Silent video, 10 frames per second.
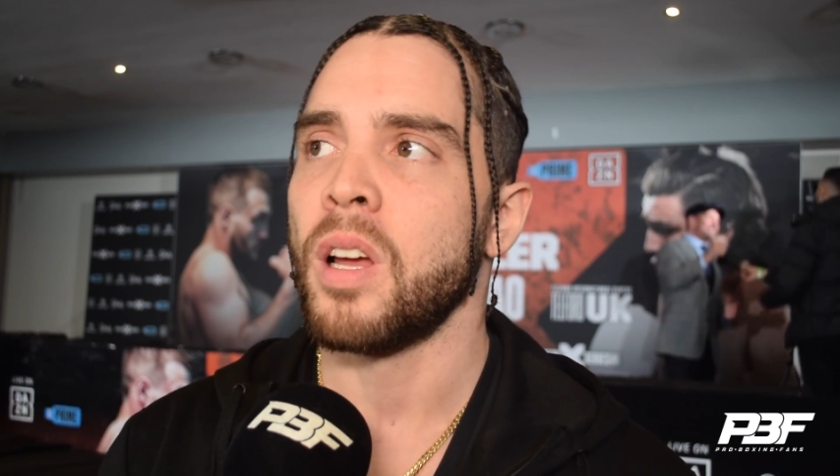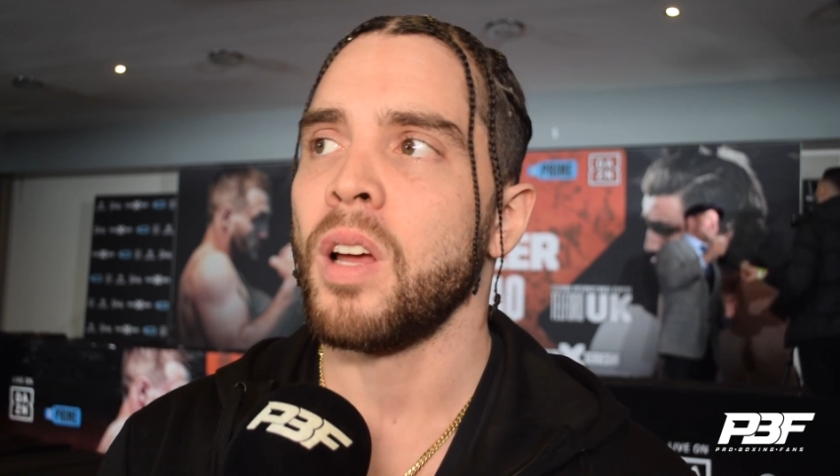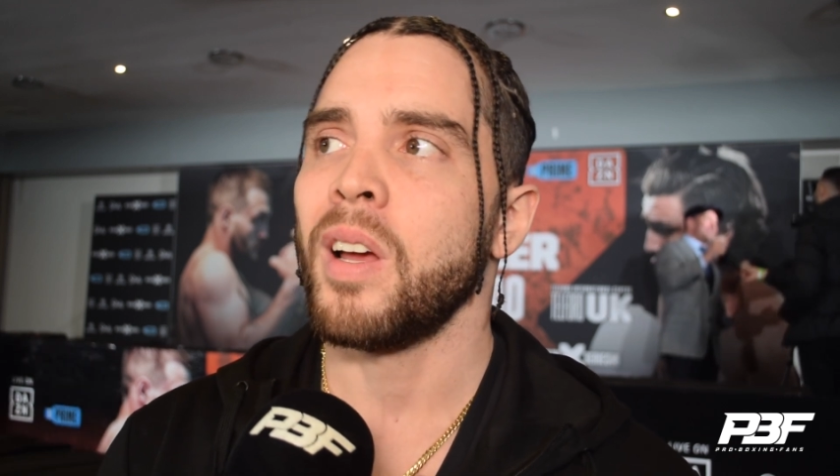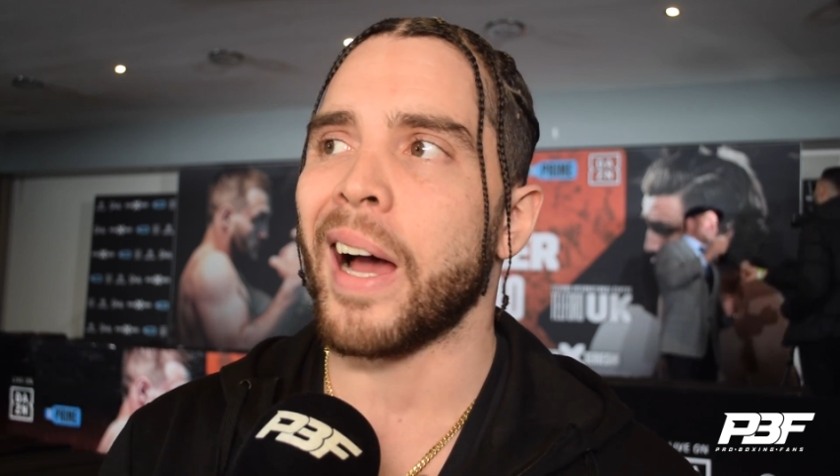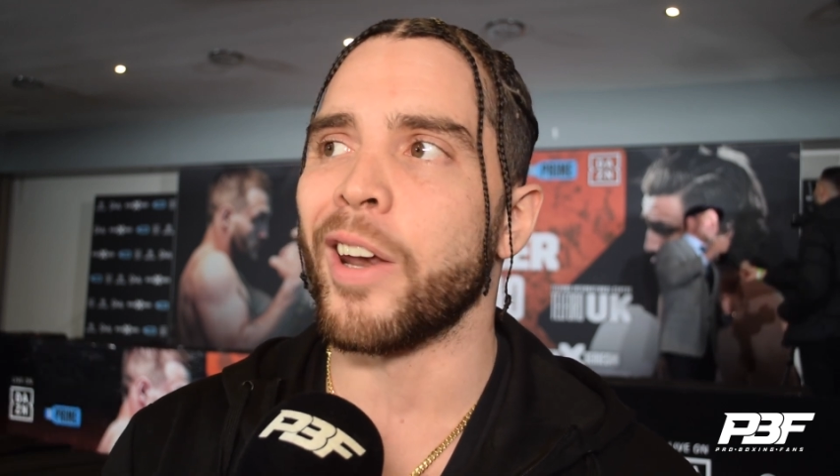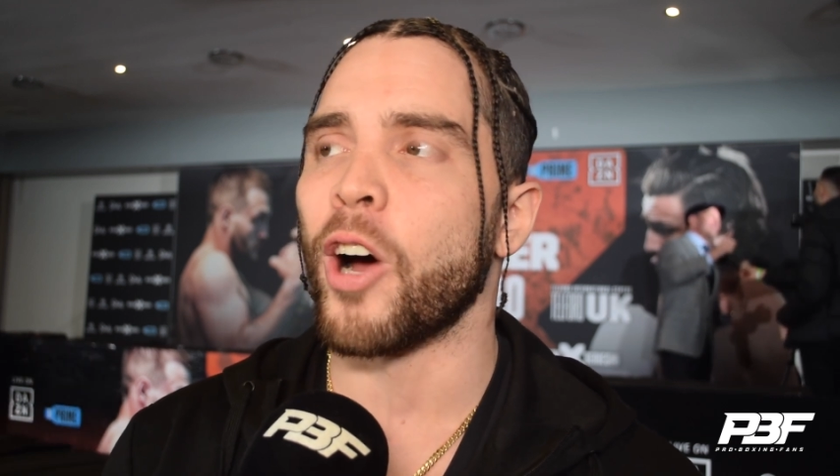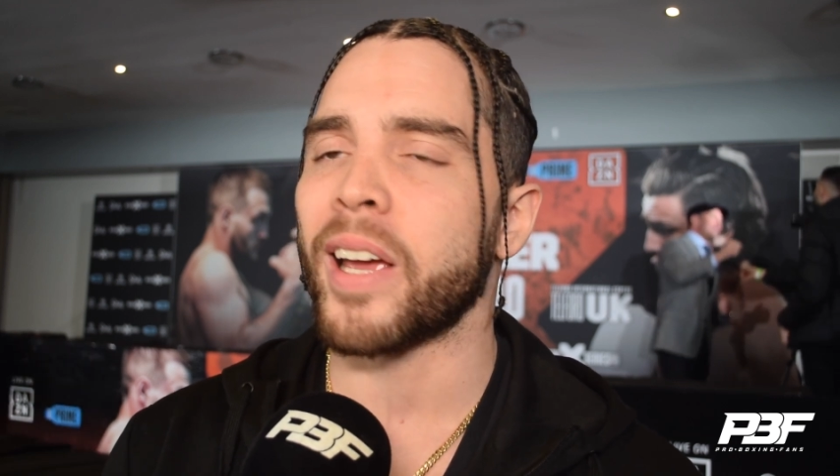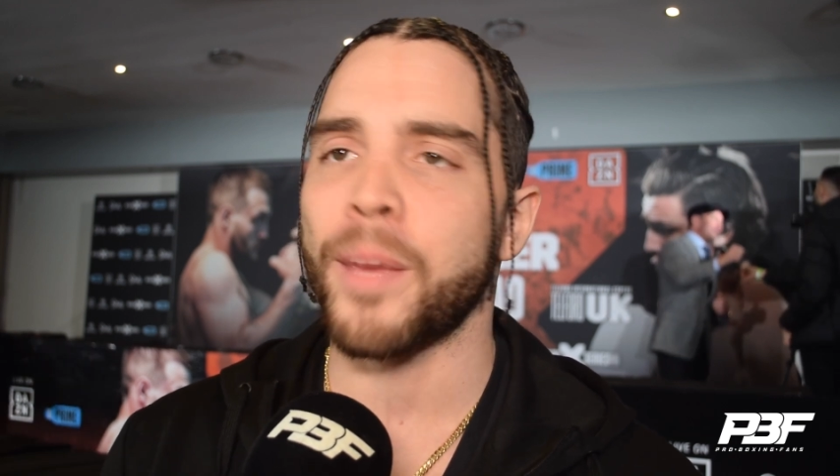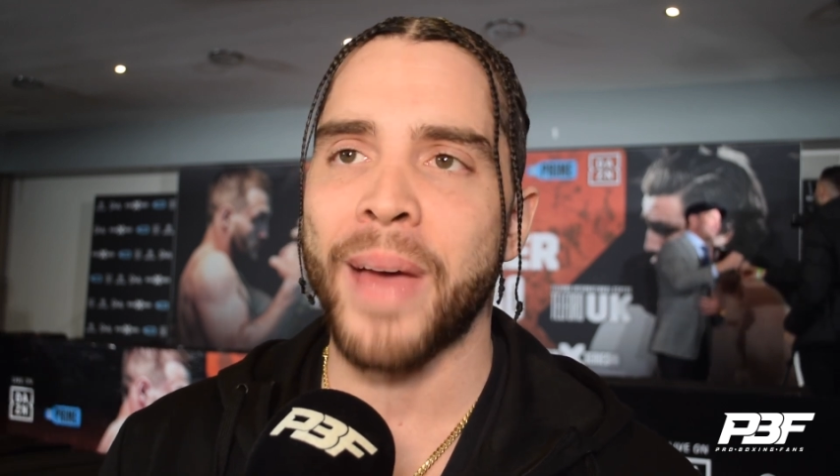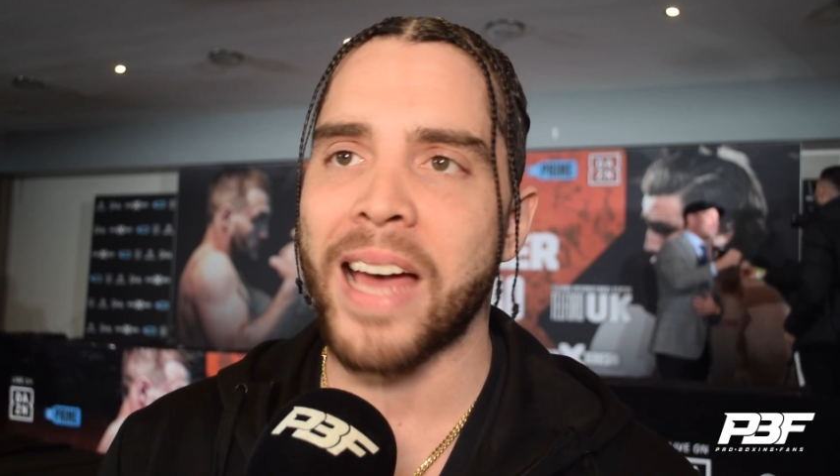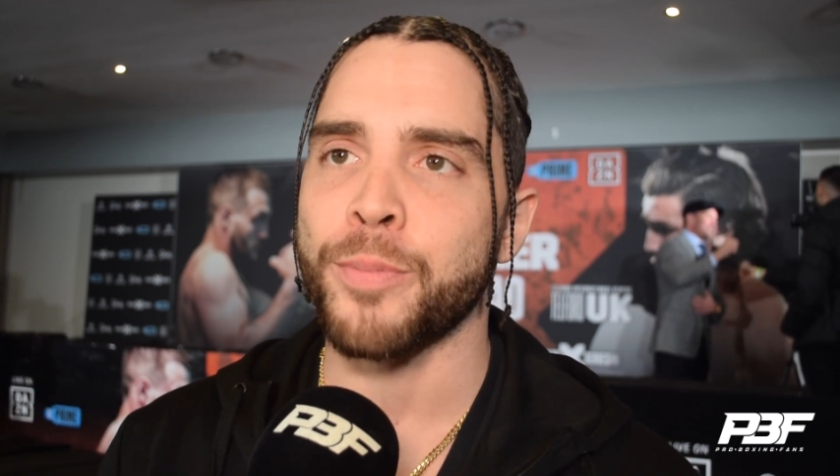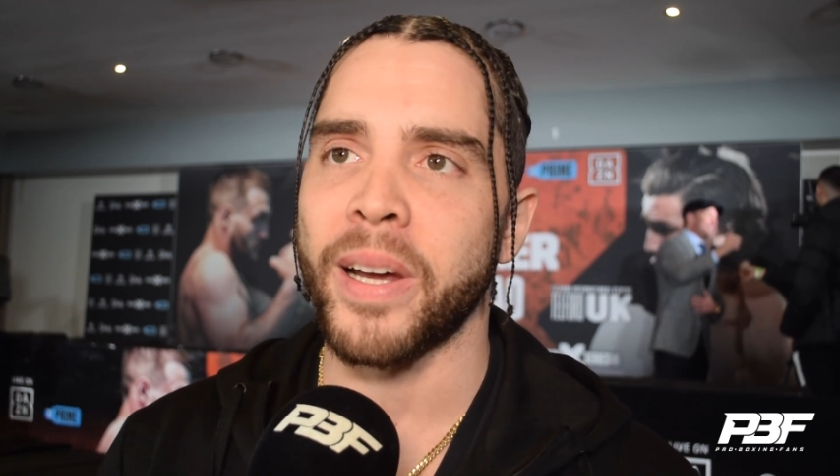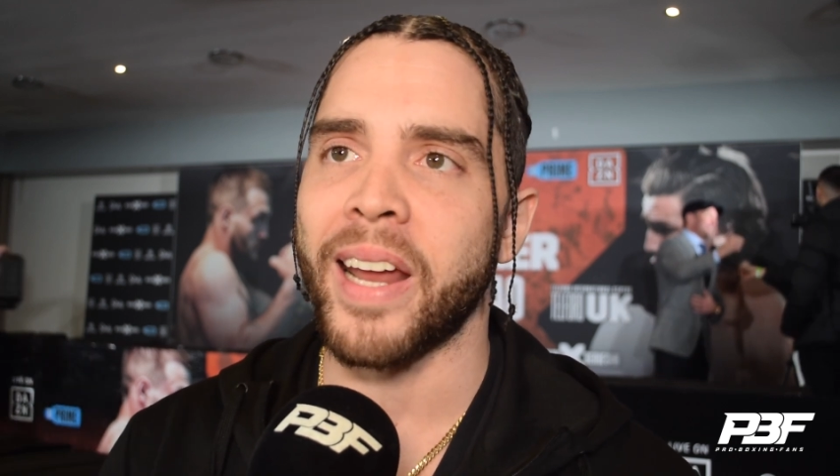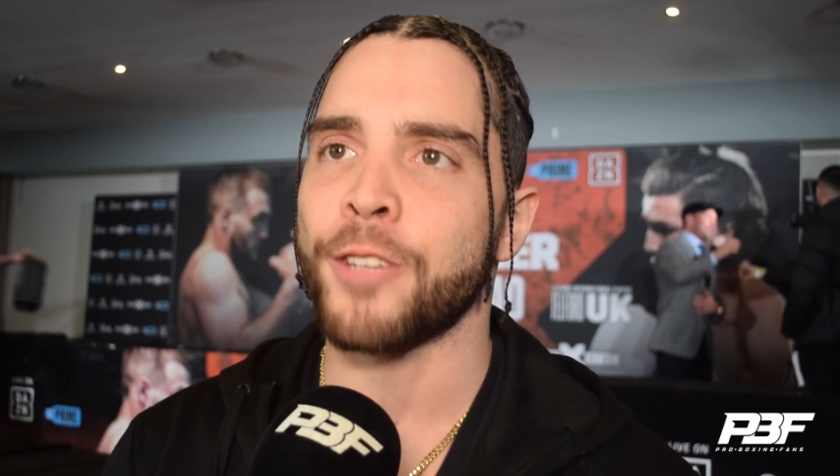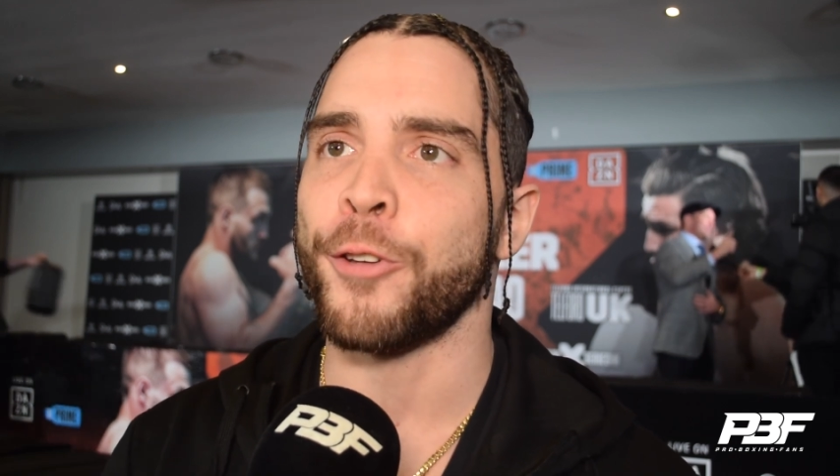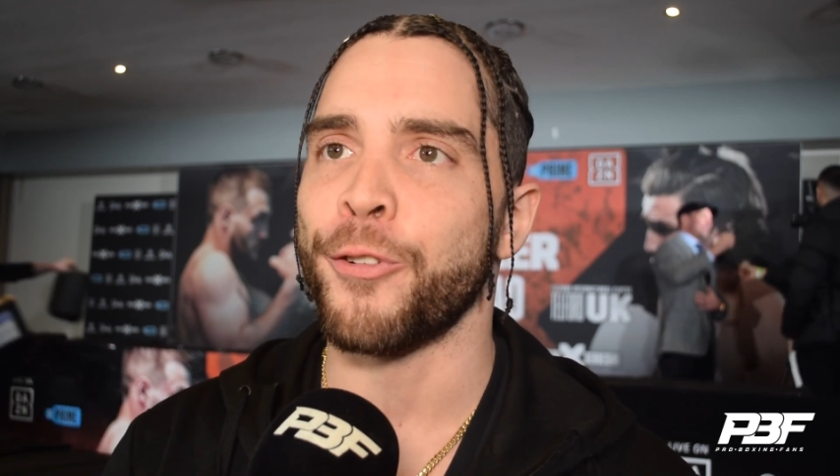I know I get past my next